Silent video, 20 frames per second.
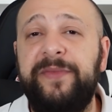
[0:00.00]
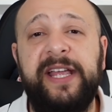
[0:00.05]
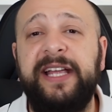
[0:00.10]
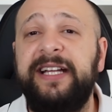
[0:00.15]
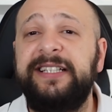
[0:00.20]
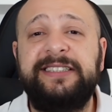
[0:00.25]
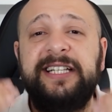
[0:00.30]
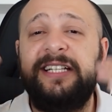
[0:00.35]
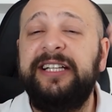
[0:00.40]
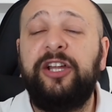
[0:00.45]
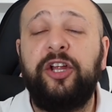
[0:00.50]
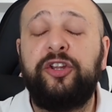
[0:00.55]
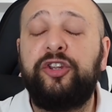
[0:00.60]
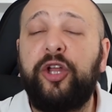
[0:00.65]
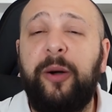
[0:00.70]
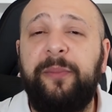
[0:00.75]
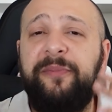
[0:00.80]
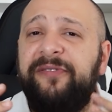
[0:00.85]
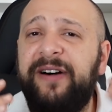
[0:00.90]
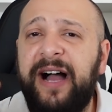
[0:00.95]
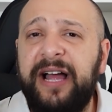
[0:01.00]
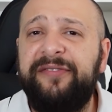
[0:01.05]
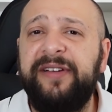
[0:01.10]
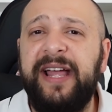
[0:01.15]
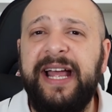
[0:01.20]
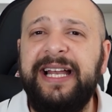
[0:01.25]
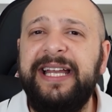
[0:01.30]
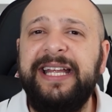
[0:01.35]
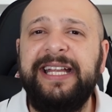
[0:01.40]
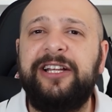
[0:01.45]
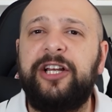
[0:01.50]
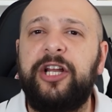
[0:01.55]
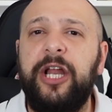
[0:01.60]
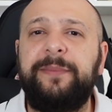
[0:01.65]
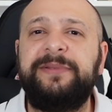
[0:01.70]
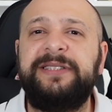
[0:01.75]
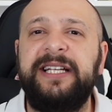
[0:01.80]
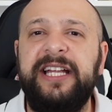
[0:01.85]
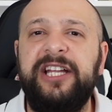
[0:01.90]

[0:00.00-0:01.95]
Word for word: is in the top 5 elite clubs